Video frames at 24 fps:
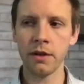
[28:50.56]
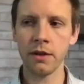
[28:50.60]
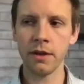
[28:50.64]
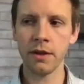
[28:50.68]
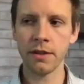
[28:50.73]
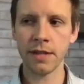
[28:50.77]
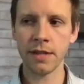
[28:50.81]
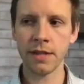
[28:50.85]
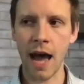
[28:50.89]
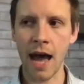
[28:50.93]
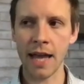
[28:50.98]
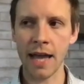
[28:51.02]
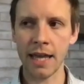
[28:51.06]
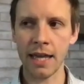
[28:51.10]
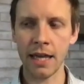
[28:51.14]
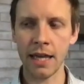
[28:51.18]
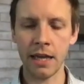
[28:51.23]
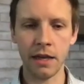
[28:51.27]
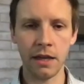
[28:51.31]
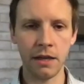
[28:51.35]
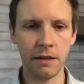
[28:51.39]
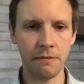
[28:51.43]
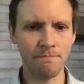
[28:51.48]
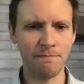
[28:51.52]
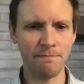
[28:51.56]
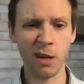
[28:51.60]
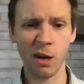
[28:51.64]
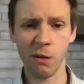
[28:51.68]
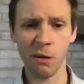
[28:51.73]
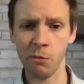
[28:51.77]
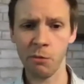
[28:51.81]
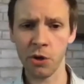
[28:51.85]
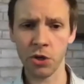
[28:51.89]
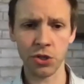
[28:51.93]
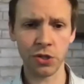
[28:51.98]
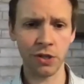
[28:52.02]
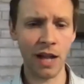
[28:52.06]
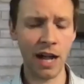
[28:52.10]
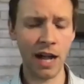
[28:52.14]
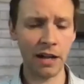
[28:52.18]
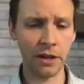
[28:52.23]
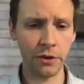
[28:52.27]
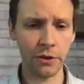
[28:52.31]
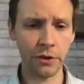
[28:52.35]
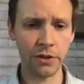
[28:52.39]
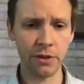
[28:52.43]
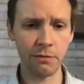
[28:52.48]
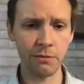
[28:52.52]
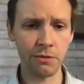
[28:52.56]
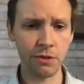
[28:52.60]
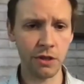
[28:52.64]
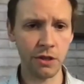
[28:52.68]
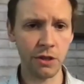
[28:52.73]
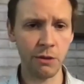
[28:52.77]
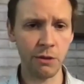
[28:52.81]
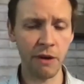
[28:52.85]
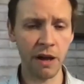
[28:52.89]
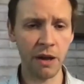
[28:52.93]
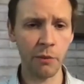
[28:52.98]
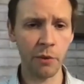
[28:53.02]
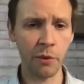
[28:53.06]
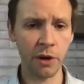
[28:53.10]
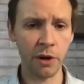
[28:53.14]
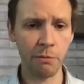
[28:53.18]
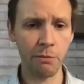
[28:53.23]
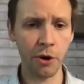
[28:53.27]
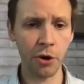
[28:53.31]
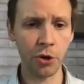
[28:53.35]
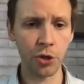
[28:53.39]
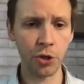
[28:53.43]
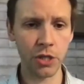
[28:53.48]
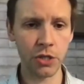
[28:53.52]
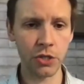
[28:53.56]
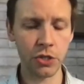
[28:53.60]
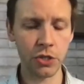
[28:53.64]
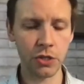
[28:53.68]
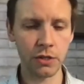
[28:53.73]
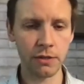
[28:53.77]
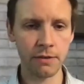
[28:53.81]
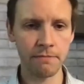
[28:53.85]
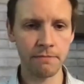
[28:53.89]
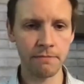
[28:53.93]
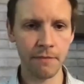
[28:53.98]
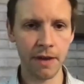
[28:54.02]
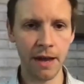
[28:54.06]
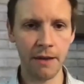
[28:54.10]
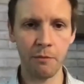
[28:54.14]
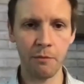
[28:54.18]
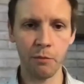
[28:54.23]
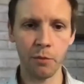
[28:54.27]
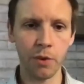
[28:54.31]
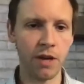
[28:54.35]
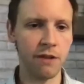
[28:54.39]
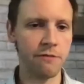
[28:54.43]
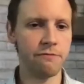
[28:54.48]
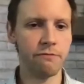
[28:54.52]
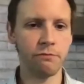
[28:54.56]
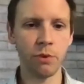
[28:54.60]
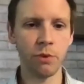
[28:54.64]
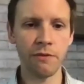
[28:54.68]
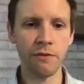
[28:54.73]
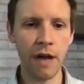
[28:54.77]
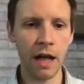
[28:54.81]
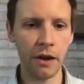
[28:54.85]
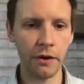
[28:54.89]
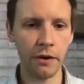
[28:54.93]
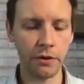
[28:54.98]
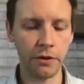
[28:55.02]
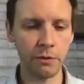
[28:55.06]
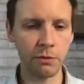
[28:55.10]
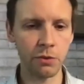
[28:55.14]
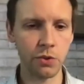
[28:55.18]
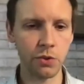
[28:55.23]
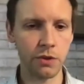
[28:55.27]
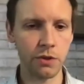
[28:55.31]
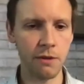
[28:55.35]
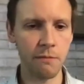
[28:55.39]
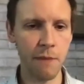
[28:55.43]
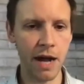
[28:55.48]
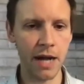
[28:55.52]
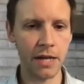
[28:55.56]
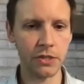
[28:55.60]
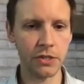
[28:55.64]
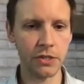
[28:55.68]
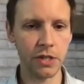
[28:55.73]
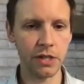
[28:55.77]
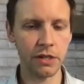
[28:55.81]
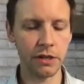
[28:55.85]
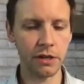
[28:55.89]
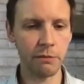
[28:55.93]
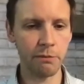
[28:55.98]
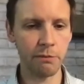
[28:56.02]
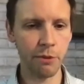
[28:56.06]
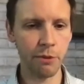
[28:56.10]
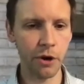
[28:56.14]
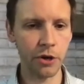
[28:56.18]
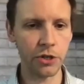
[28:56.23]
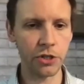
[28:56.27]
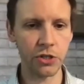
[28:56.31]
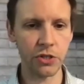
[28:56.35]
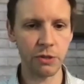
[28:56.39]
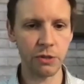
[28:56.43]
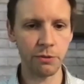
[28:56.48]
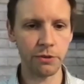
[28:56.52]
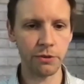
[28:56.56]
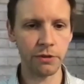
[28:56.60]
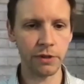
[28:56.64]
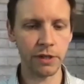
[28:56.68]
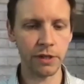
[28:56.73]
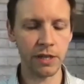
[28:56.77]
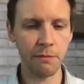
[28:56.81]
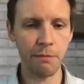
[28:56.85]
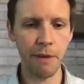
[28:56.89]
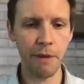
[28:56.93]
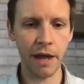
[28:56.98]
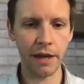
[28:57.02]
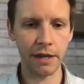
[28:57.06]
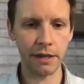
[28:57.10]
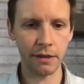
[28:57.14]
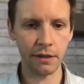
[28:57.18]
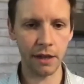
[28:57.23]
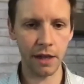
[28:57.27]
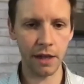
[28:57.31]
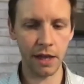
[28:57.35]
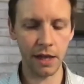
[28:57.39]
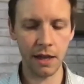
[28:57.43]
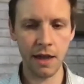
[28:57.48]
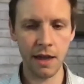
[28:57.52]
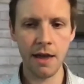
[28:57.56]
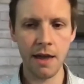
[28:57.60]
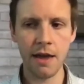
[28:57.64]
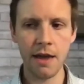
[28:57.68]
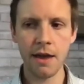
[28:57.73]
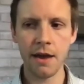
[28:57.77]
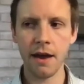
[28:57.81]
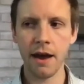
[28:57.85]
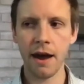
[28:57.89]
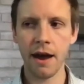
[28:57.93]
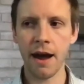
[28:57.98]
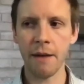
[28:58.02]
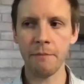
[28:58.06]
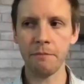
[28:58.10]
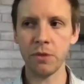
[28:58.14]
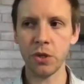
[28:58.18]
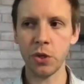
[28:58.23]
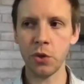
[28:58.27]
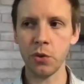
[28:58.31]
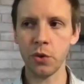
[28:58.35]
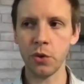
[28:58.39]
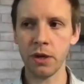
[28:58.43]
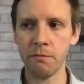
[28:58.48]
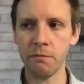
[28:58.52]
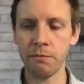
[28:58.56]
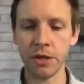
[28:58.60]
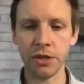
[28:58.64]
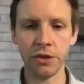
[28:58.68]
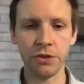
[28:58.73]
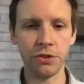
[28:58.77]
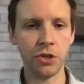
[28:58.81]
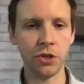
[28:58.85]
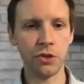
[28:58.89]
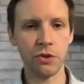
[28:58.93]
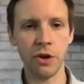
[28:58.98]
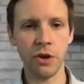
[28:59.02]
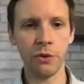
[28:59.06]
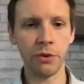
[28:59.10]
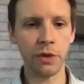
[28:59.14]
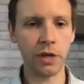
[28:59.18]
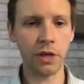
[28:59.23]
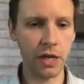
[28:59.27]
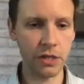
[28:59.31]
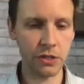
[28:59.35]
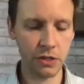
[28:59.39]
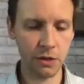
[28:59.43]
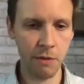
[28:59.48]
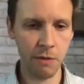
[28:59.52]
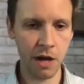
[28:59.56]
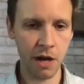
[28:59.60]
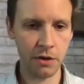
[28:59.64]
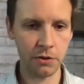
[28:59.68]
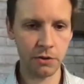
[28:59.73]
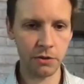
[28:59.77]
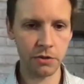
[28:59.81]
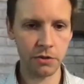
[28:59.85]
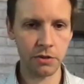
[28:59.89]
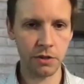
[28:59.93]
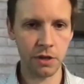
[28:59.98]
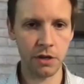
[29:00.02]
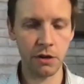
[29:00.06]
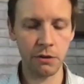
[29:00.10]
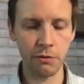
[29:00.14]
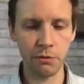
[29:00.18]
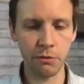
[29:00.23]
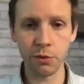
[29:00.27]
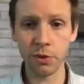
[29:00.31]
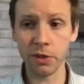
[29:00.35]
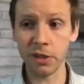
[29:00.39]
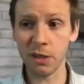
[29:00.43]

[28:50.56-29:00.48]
tie in commercial algorithms that you might want to purchase. We have algorithms within Modzy that are purchasable independently. You can build your own custom models that are really